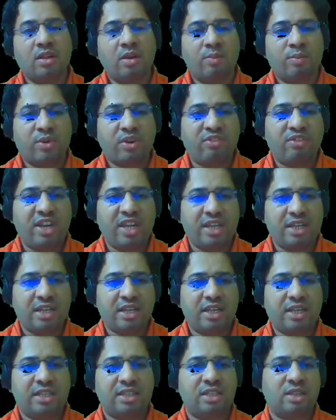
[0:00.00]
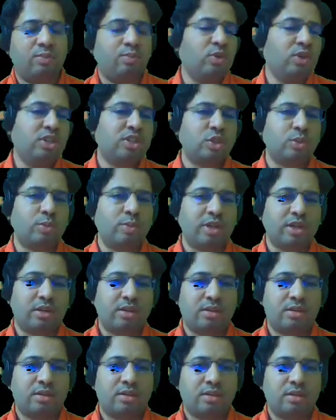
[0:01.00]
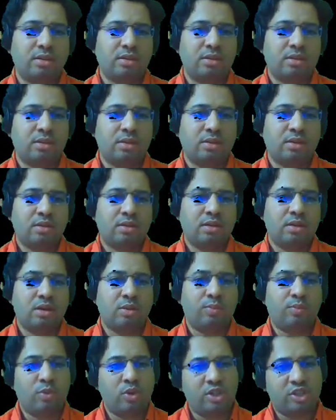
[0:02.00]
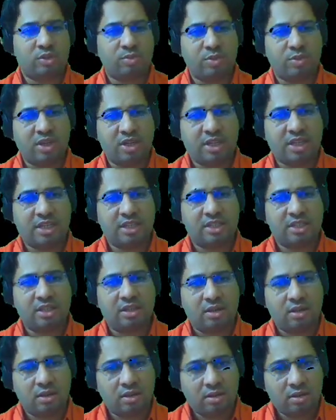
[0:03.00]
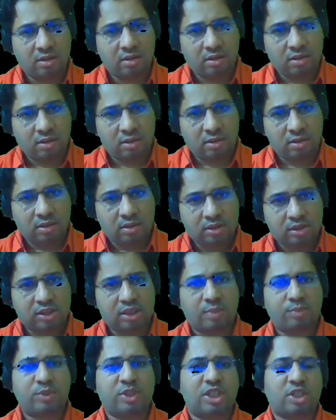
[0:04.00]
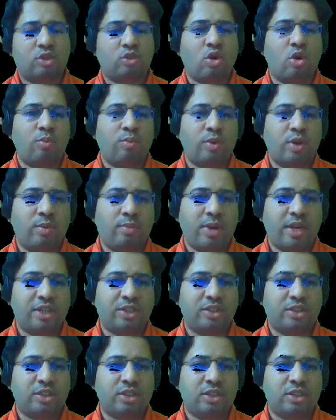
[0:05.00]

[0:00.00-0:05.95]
Praveen is a policeman. A policeman is a subject complement.